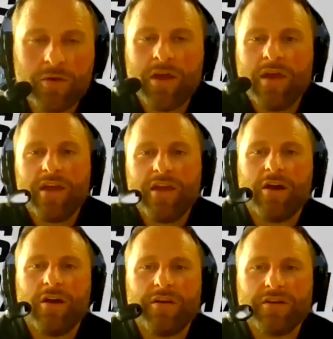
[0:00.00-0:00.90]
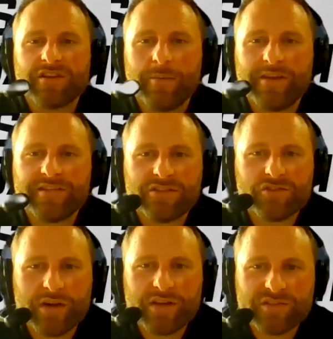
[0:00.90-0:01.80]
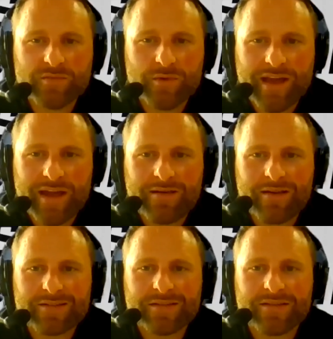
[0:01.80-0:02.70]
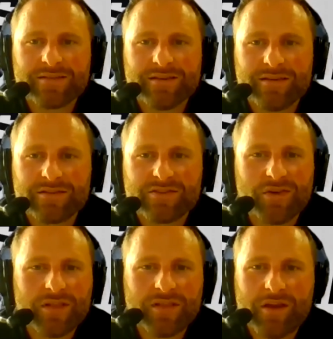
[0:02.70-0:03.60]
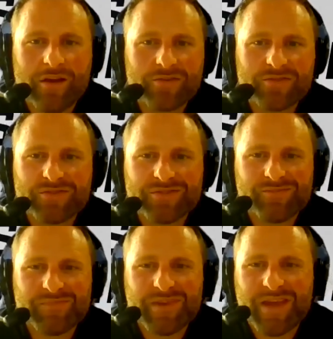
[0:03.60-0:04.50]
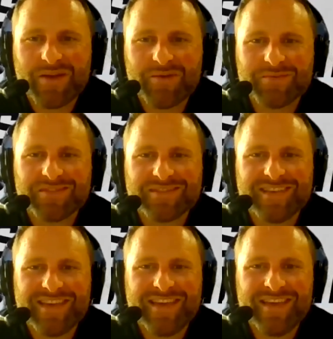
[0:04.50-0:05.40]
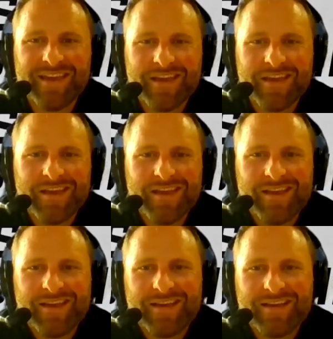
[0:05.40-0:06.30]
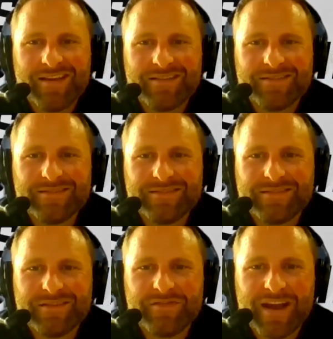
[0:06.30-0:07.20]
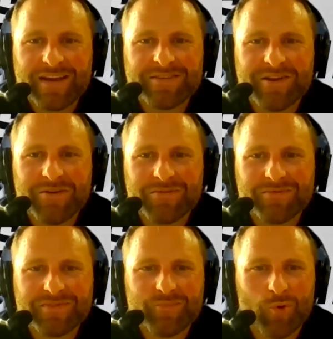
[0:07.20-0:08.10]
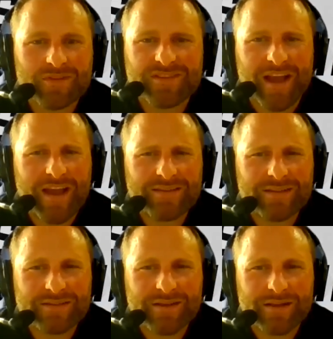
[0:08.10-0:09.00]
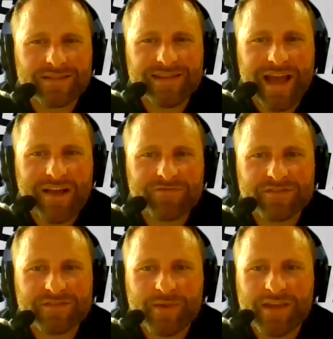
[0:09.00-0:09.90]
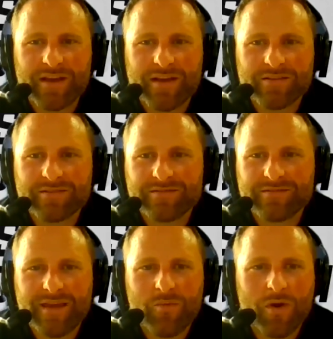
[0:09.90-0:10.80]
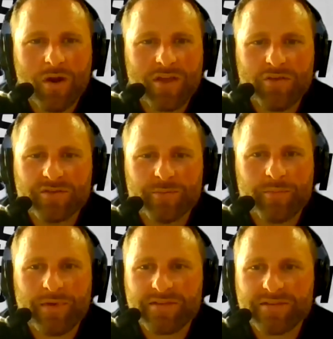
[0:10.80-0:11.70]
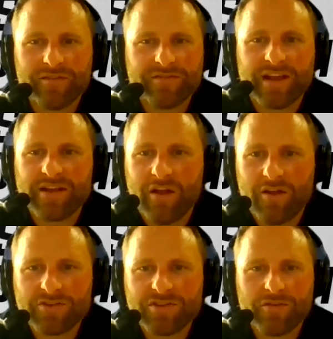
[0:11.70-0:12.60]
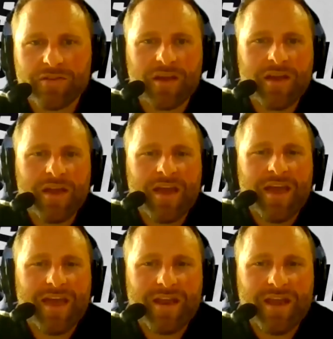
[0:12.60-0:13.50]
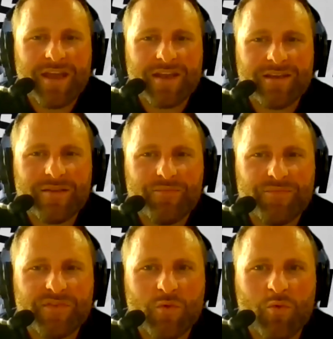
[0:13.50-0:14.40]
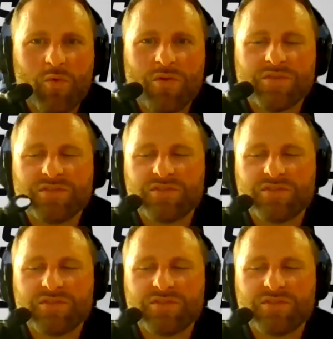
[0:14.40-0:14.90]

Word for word: But you, you know, there's going to be situations where that assistant strength coach becomes the de facto sports scientists on staff just because they want to use a piece of technology or they and, and to